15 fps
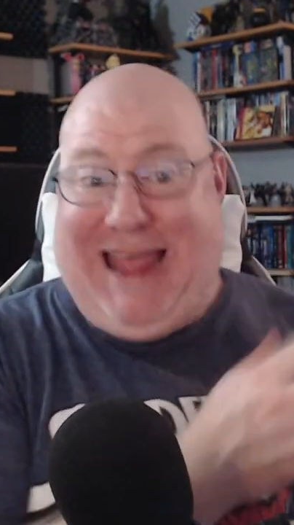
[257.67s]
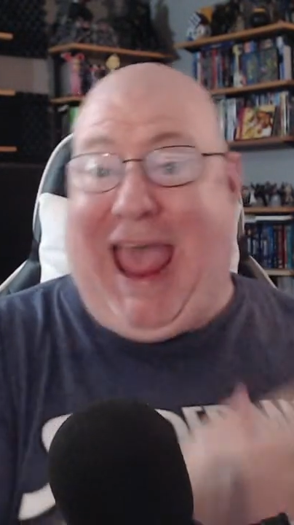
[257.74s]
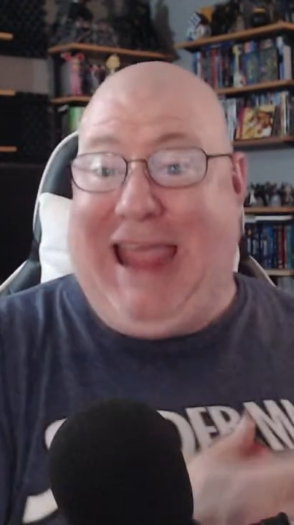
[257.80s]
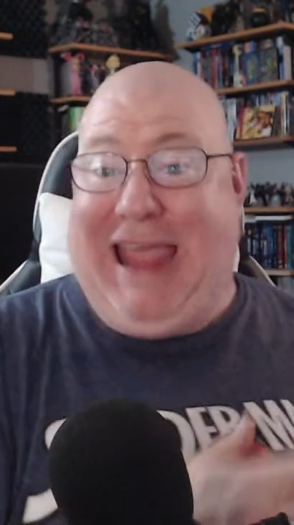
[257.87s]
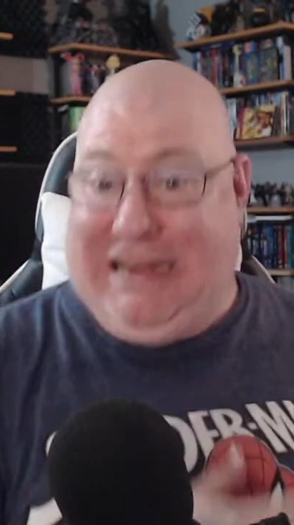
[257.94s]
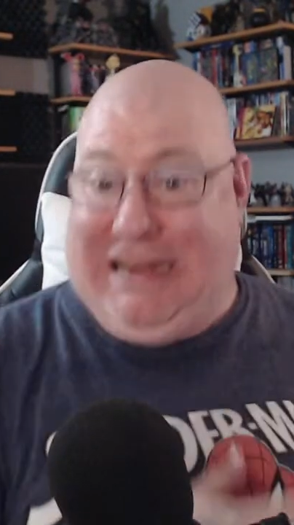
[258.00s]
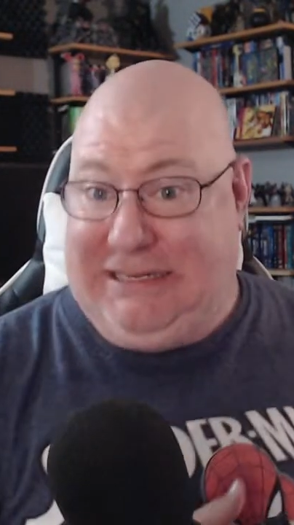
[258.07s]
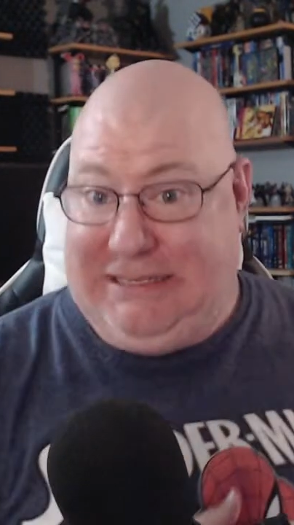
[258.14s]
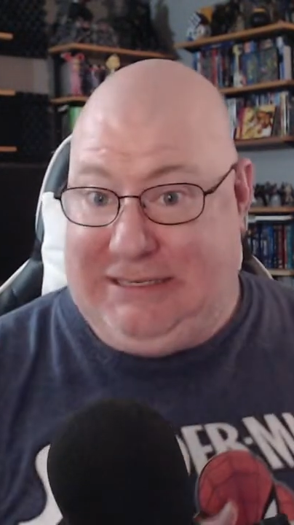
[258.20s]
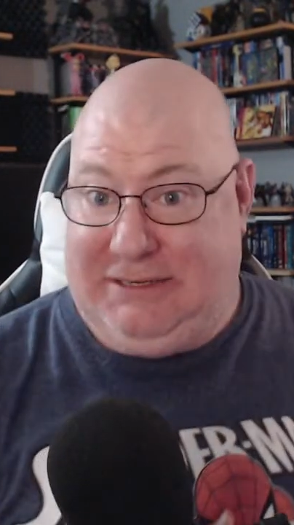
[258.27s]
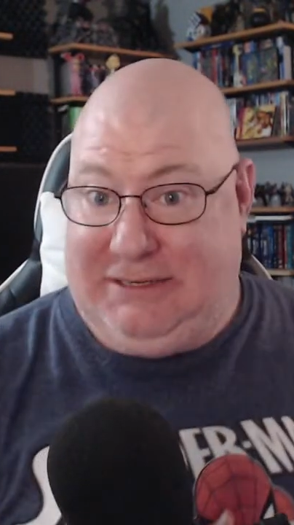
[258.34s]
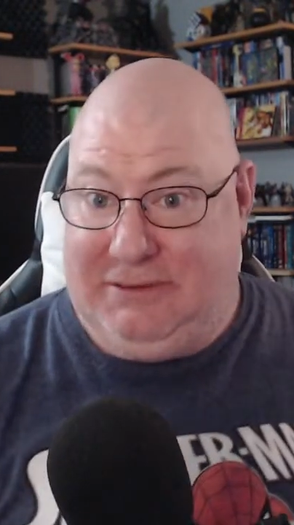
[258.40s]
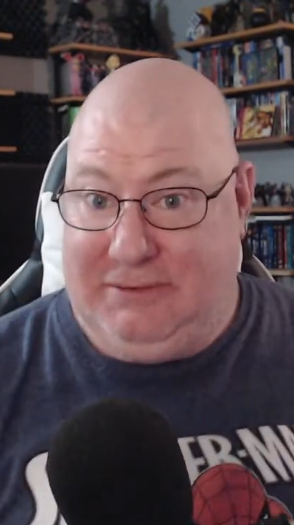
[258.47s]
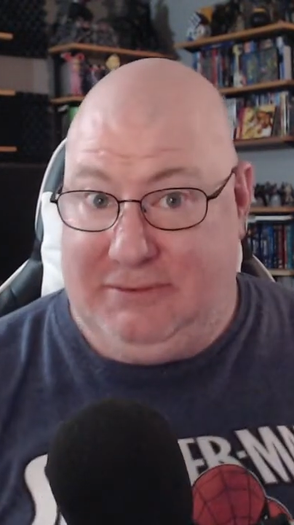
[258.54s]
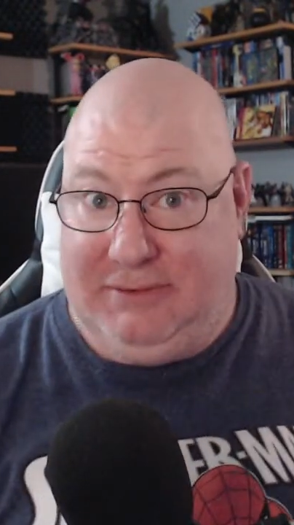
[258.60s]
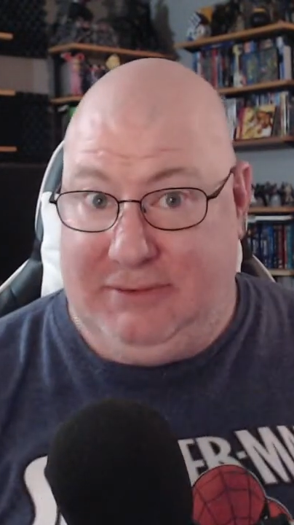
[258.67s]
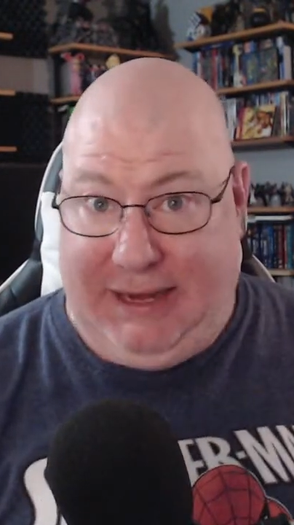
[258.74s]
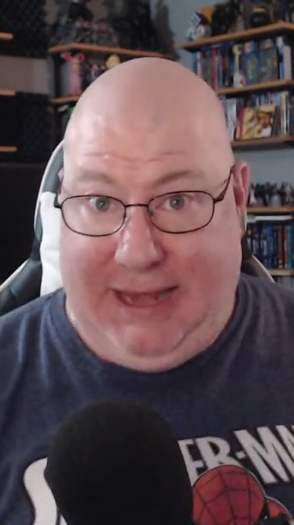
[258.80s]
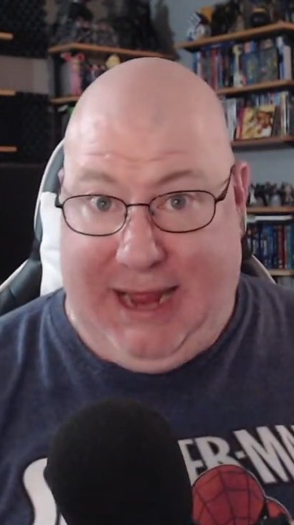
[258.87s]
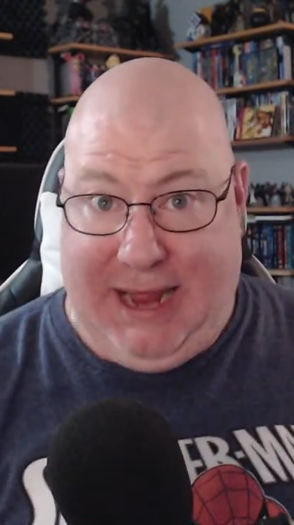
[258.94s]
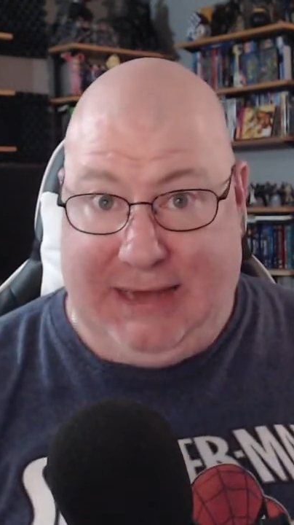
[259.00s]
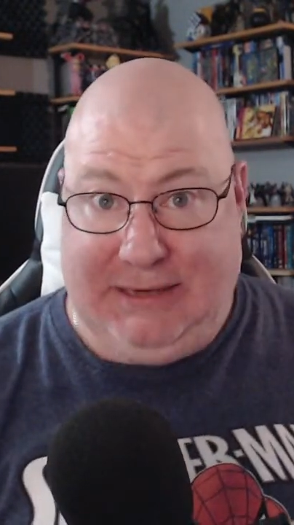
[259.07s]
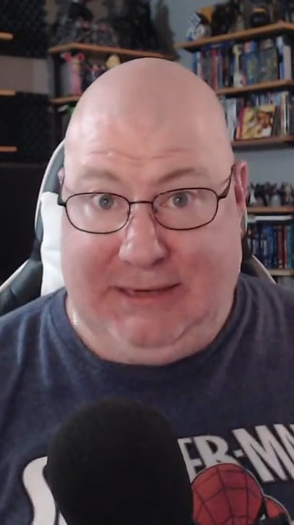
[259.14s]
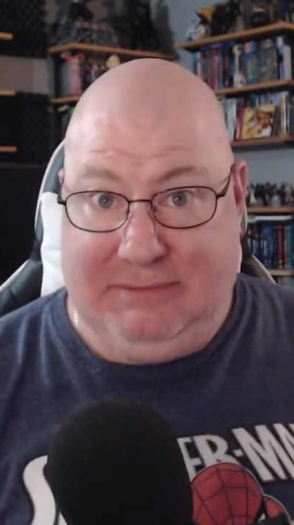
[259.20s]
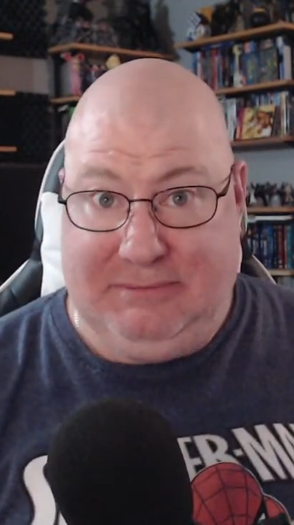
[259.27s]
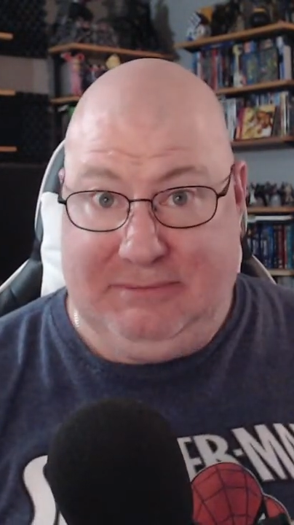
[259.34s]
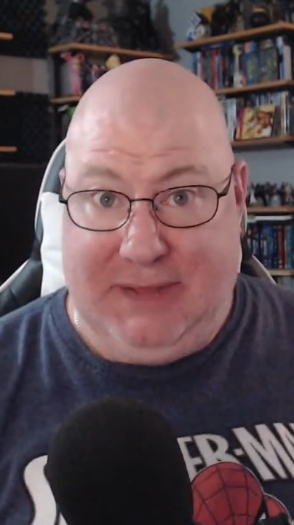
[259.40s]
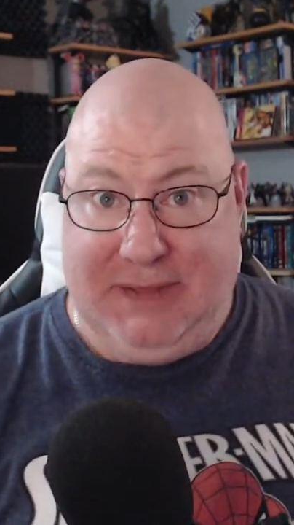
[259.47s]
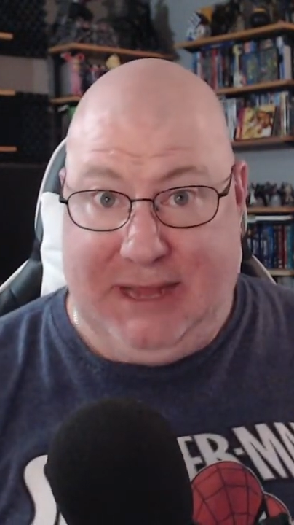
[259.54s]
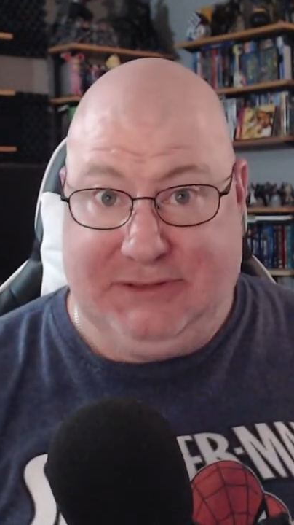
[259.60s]
Agnes in that
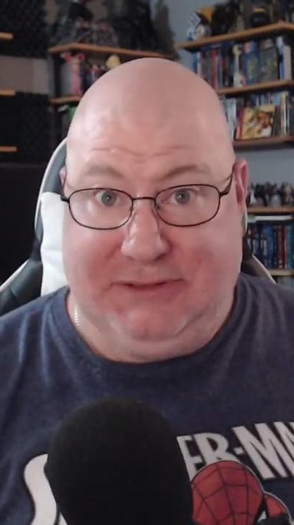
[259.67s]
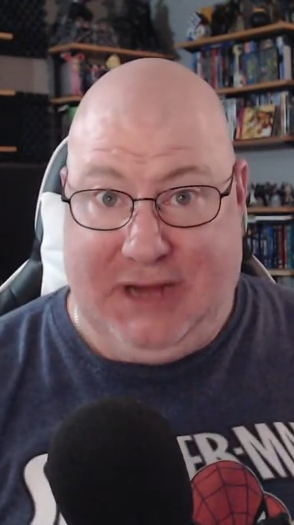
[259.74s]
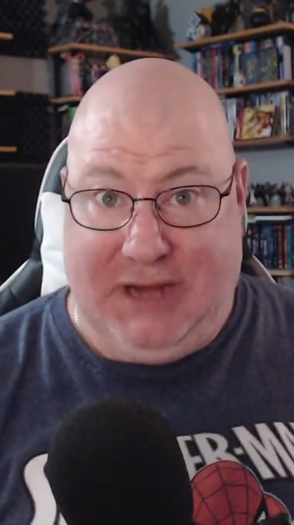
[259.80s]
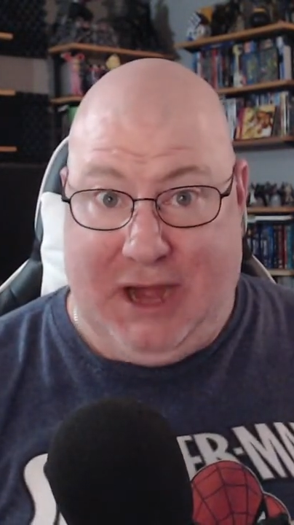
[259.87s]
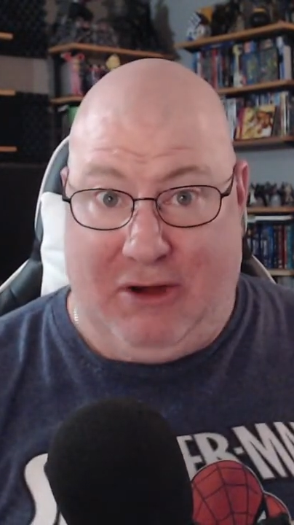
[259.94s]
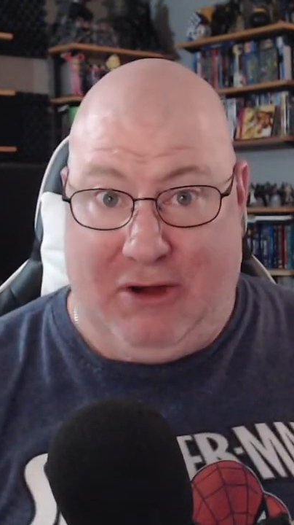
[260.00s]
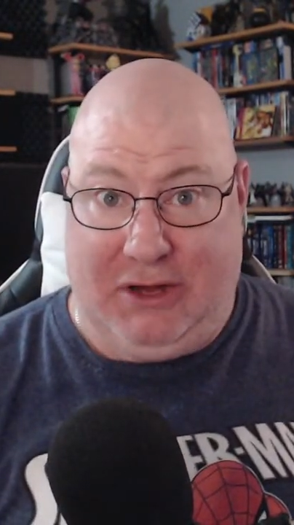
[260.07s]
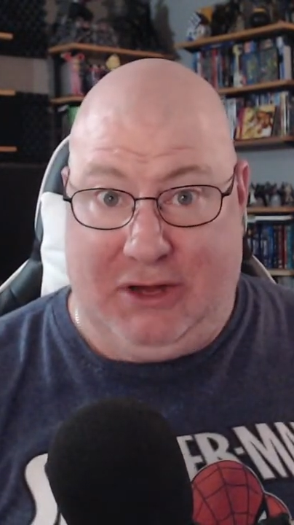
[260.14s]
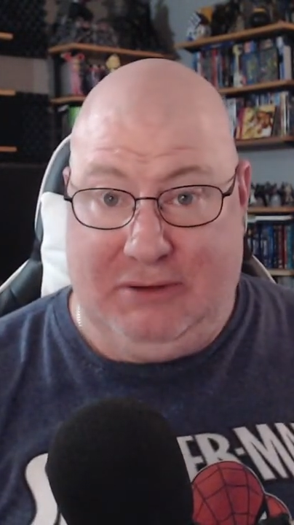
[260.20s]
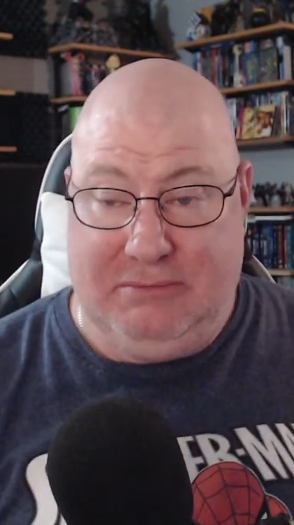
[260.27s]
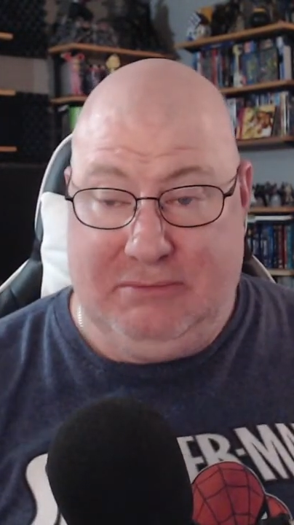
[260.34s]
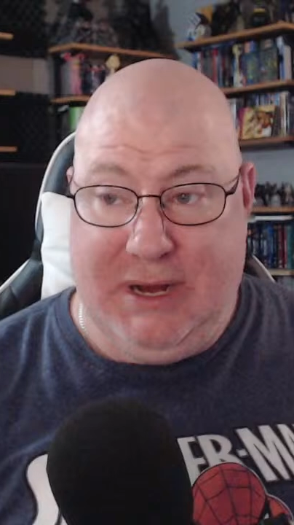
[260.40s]
as the character.